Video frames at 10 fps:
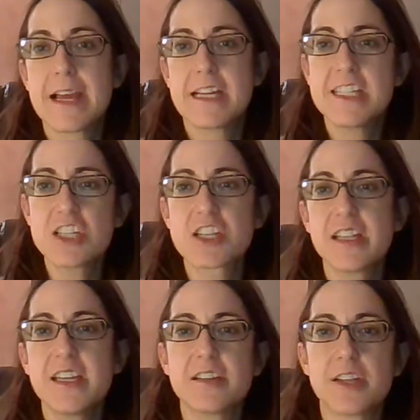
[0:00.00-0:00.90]

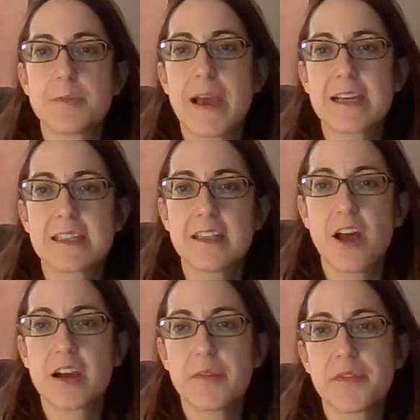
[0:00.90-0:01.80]
Additionally, you'll look back at the
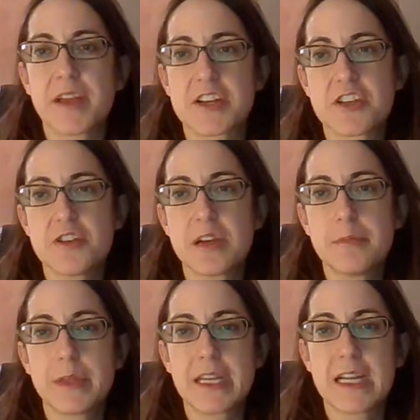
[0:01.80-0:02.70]
log and reflection you
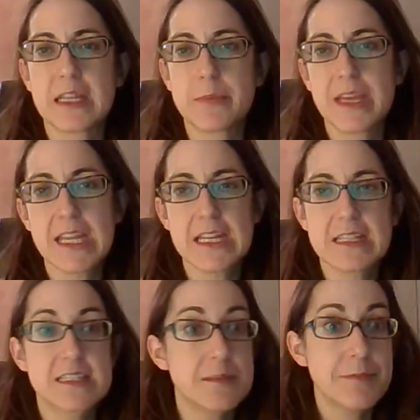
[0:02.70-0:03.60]
completed at the beginning of
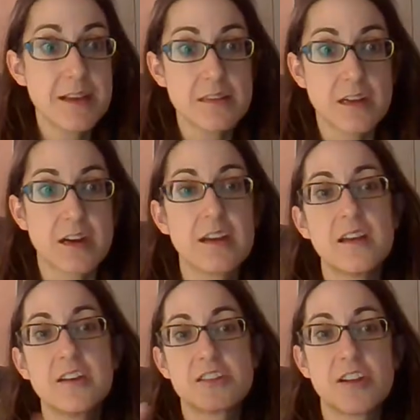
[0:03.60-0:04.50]
the semester,
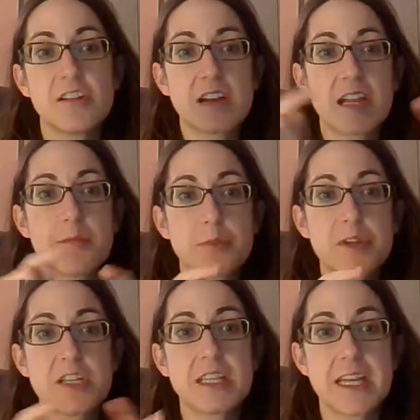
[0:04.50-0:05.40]
so you're kind of
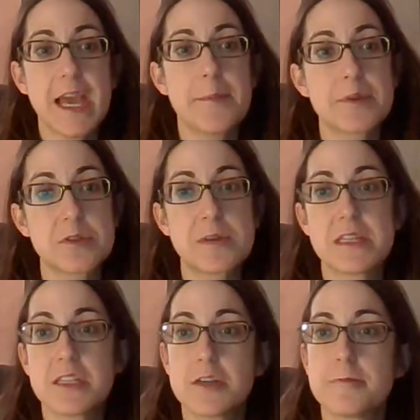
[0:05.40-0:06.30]
bridging the gap between
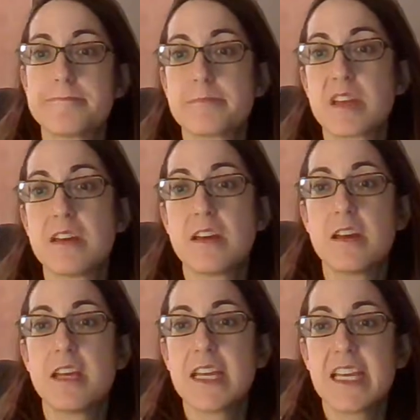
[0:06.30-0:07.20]
the two.
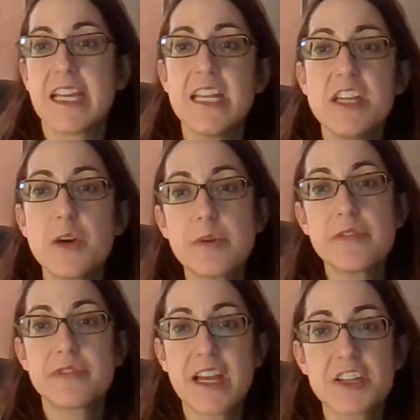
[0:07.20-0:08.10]
In your
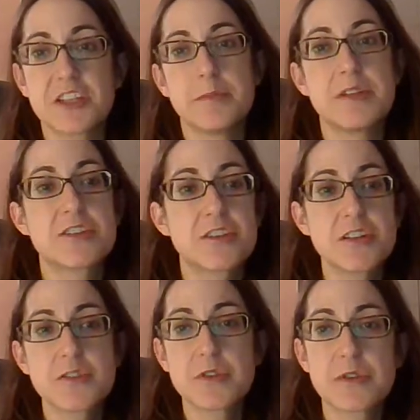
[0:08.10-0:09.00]
reflection, be
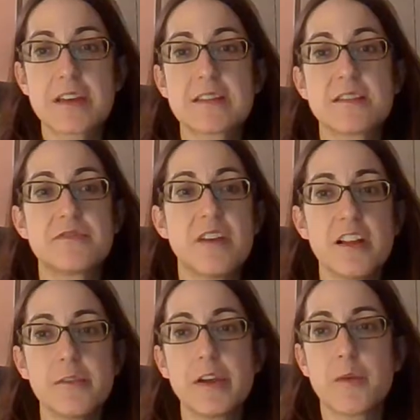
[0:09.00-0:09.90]
sure to address the
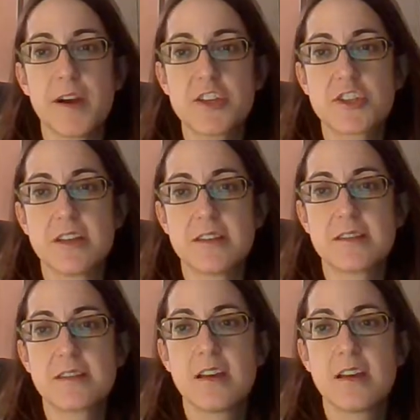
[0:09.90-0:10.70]
following questions.